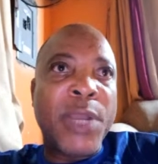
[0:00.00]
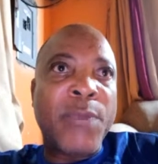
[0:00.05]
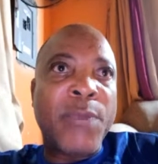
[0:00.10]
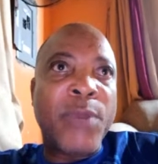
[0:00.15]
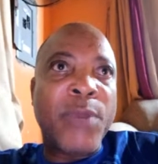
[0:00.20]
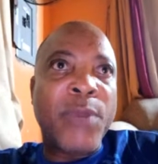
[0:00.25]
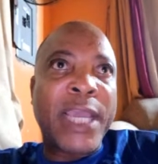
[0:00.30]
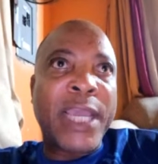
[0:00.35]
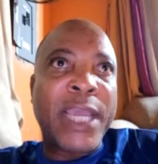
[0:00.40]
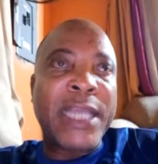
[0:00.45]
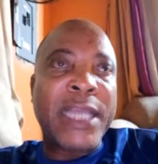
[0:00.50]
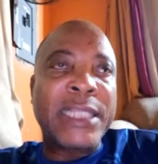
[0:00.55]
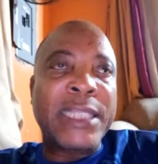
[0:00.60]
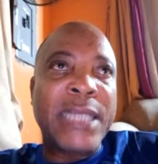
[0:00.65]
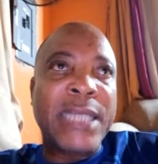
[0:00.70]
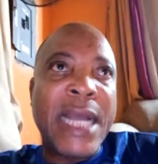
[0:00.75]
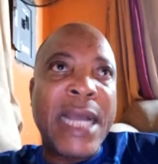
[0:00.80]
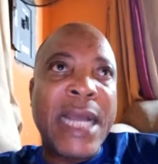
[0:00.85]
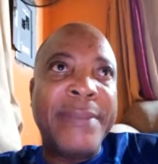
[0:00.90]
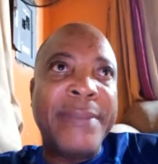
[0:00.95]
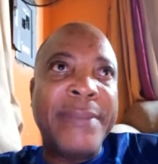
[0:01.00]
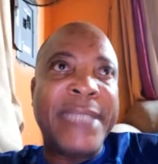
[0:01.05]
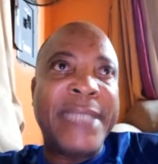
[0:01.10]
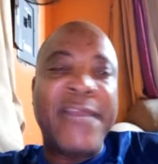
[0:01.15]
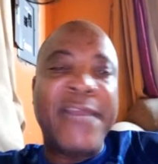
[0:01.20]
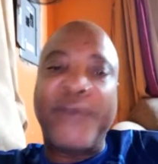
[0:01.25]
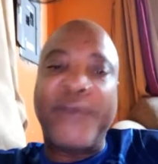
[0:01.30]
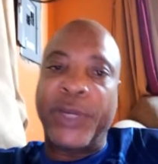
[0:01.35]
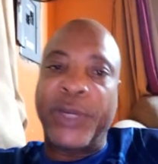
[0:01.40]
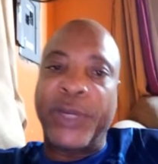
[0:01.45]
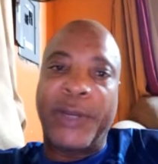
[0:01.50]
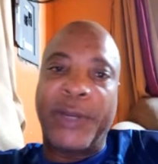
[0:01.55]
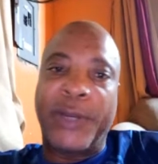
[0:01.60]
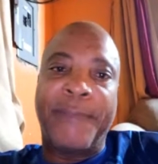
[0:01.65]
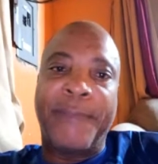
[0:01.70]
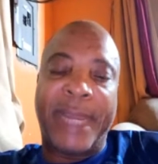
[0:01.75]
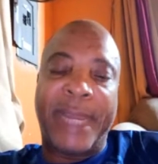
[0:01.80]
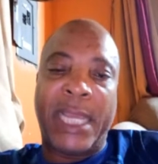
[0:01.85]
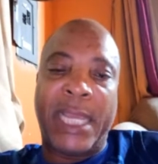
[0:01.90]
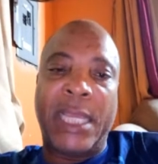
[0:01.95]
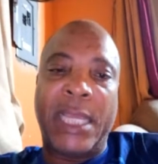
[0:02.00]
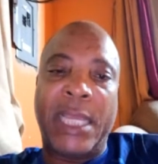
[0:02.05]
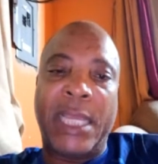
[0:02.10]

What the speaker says: working at telephone company,